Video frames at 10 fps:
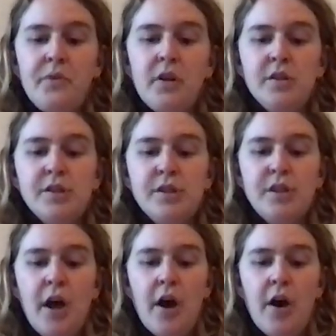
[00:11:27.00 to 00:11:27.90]

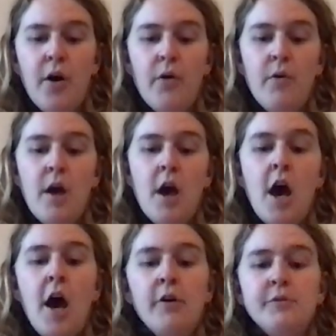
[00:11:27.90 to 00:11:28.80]
So,
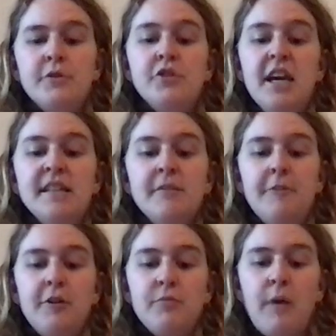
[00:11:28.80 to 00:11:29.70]
oh, so she has a
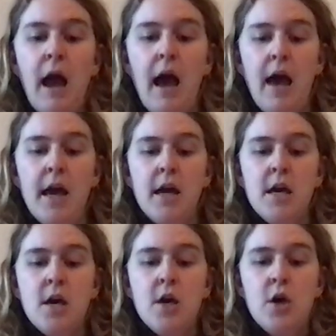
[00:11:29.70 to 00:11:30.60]
friend Rai,
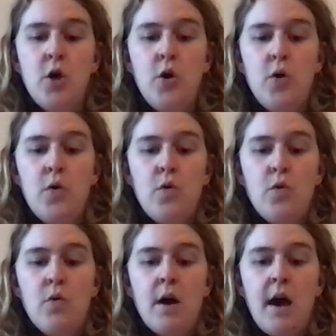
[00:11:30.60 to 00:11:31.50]

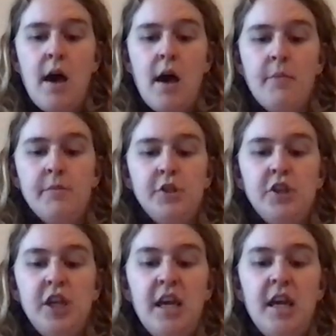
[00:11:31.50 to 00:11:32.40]
who
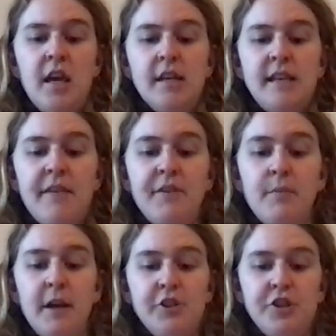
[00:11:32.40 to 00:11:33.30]
she is having
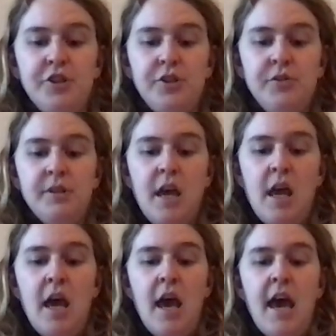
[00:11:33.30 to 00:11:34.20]
marriage issues,
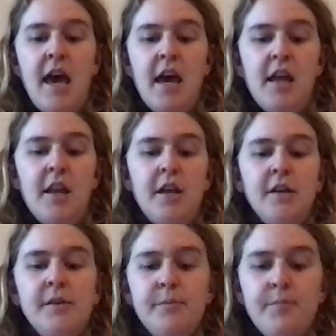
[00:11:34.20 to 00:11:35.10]
and
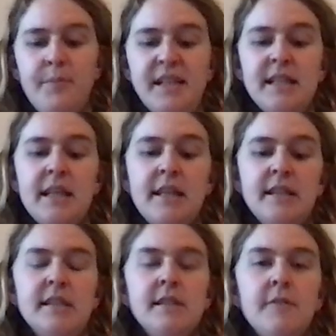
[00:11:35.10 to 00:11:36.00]
basically,
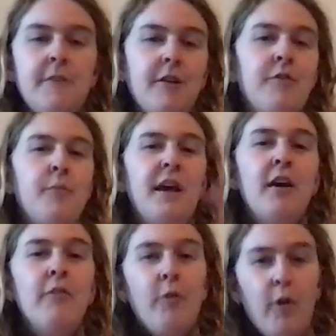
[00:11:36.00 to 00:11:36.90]
this is a friend from like
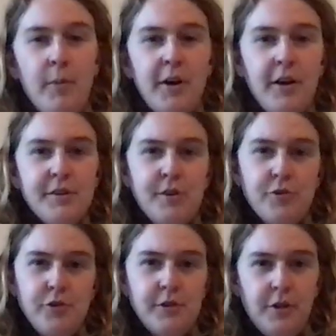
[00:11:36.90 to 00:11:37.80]
a former
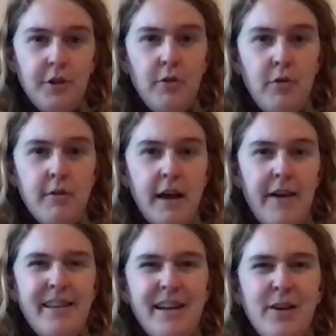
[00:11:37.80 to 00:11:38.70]
social circle
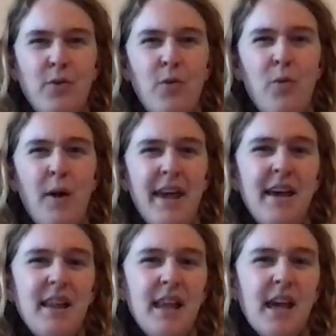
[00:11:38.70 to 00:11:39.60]
that they didn't
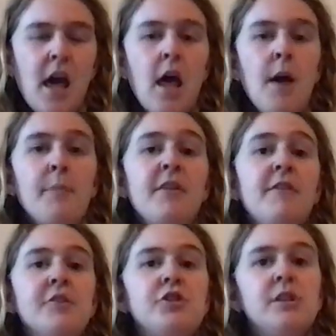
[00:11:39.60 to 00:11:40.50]
quite click, but
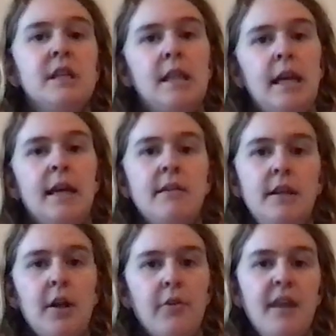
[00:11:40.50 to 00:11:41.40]
eventually, like
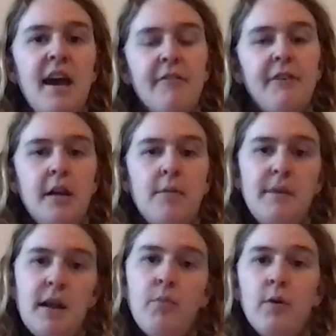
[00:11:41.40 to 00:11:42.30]
they have fun and
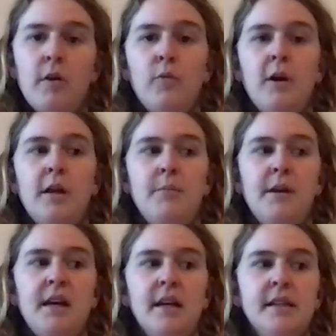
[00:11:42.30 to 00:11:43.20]
meet up one on one
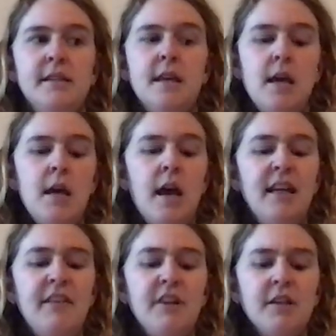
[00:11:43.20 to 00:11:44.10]
because.
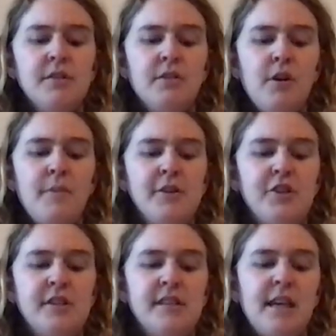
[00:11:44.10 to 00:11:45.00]
And even Natsuko
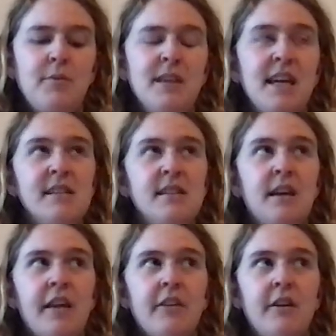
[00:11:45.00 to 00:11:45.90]
mentions like when they get
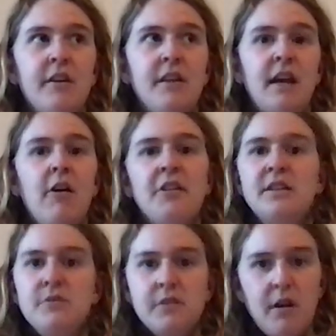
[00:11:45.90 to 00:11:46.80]
together, like all
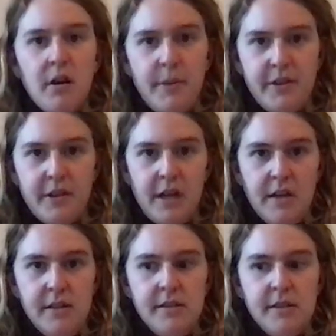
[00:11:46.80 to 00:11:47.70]
they do is talk about their
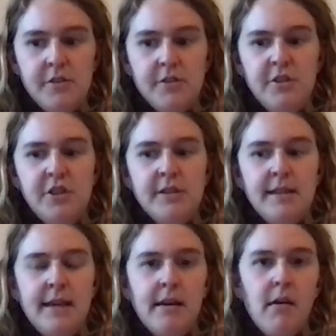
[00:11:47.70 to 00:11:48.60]
kids, and she's
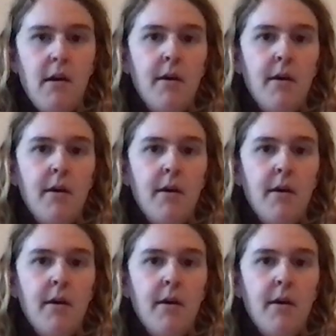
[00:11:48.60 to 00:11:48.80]
like,